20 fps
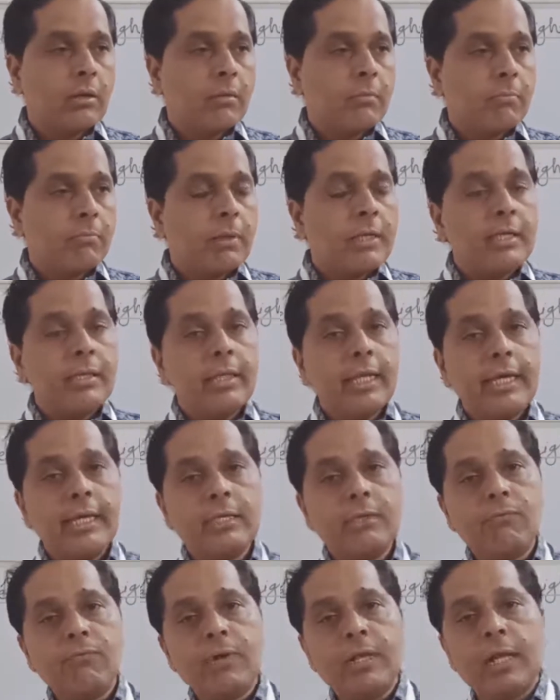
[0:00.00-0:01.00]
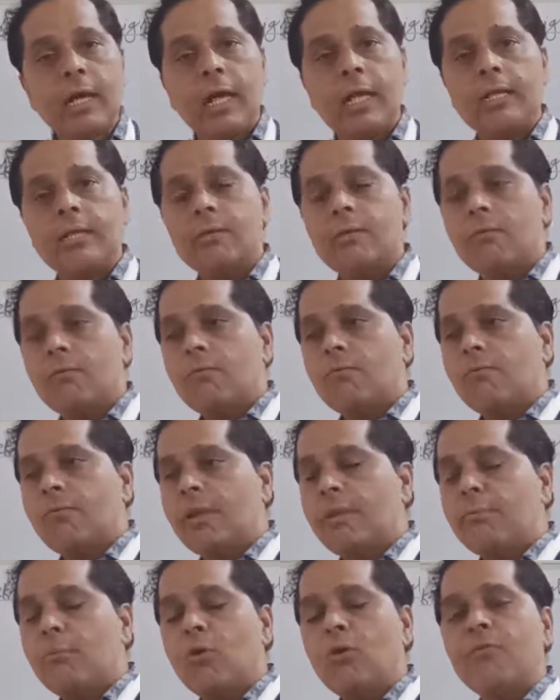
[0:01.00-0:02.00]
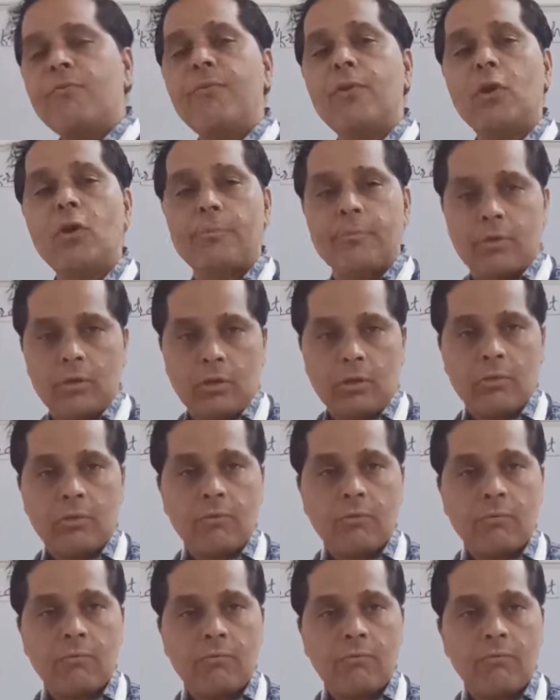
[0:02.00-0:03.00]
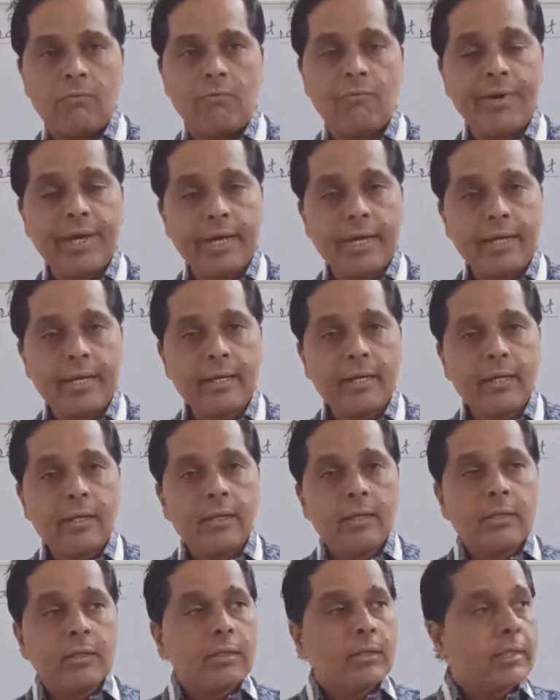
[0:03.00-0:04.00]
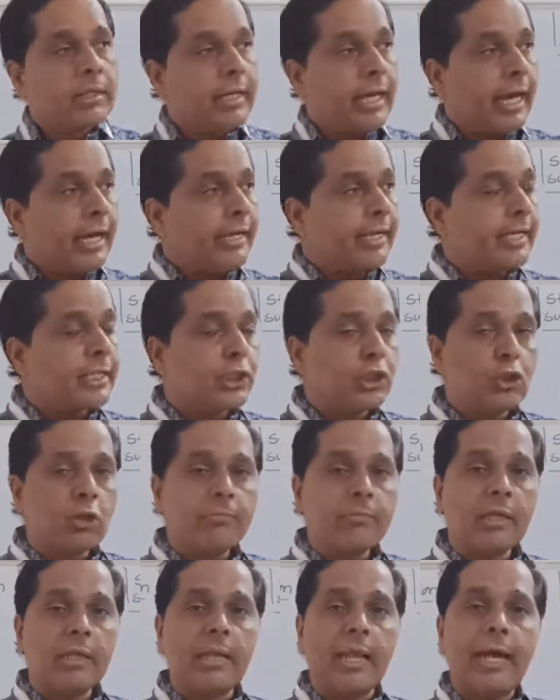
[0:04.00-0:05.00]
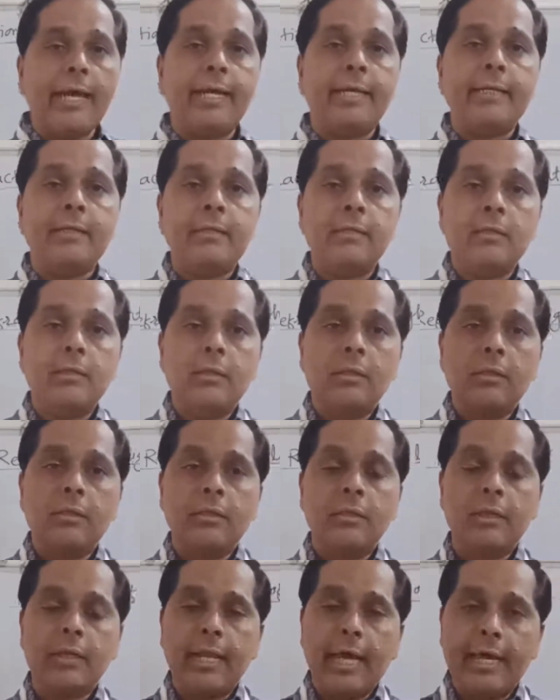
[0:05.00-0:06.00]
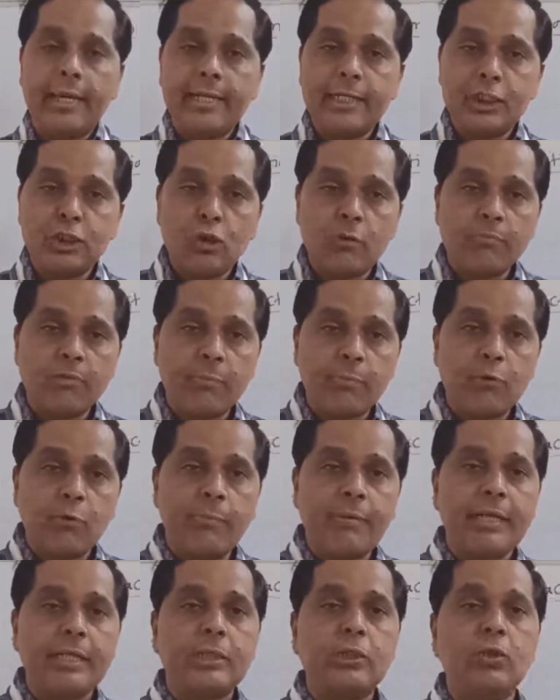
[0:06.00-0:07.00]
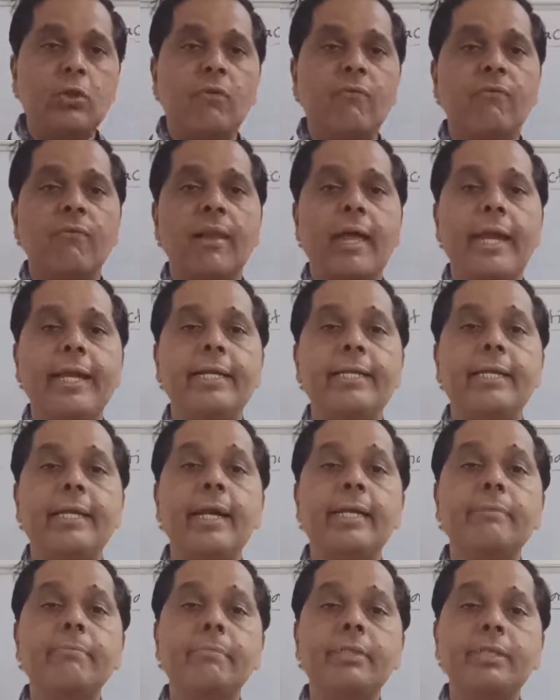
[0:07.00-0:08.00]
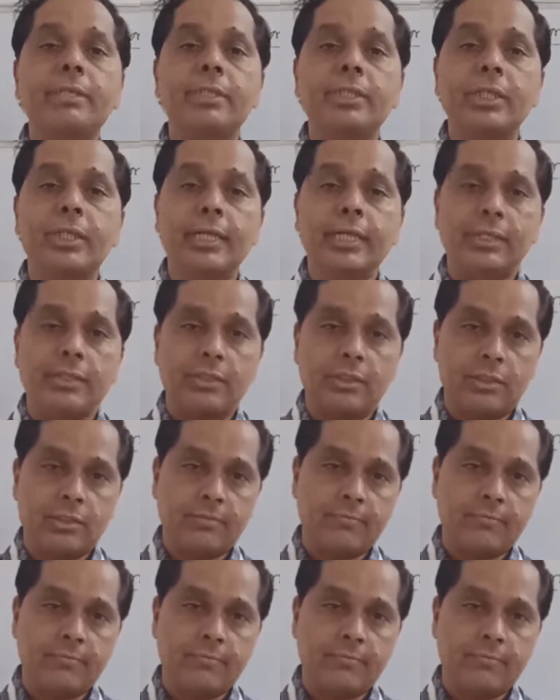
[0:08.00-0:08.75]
But there is one more phenomenon where the direction of the light, the direction of the propagation of light can be changed.